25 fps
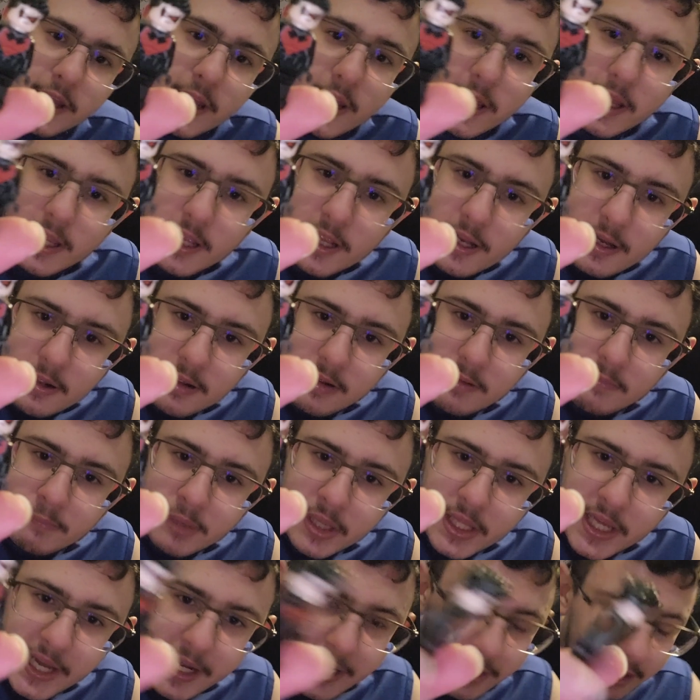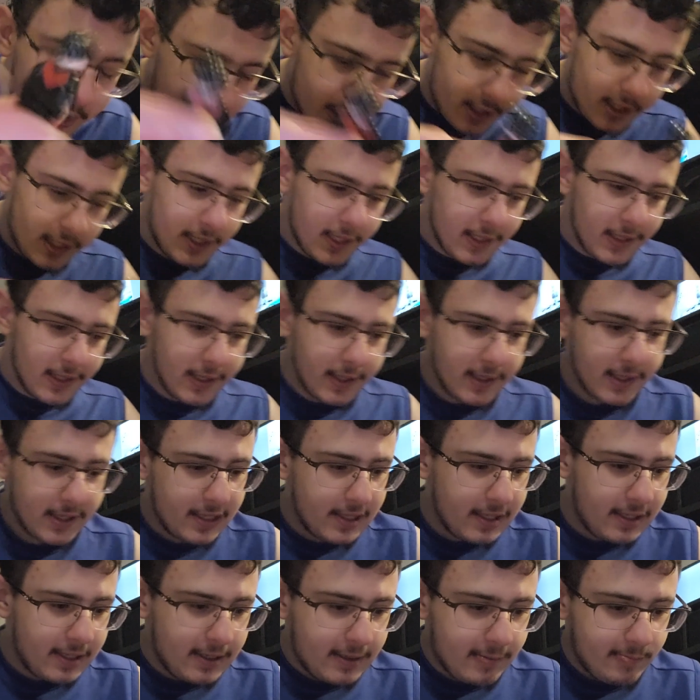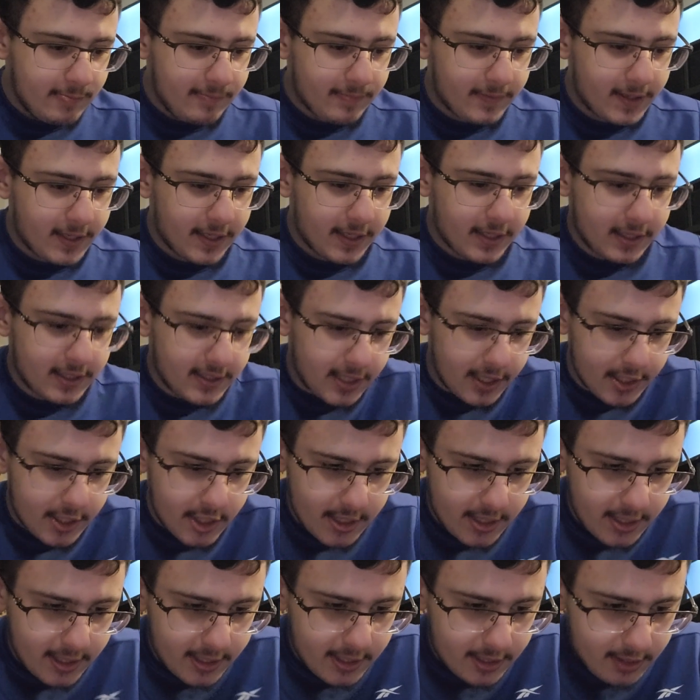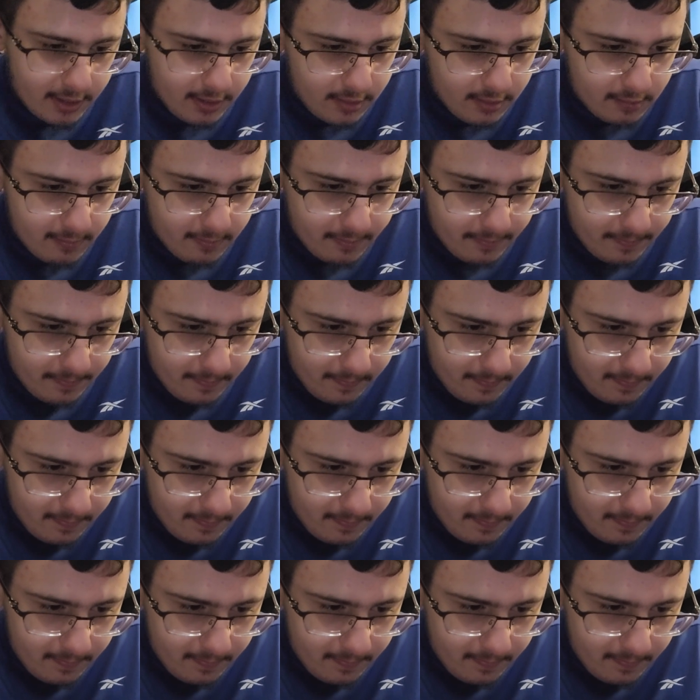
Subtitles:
in black and attach that to him.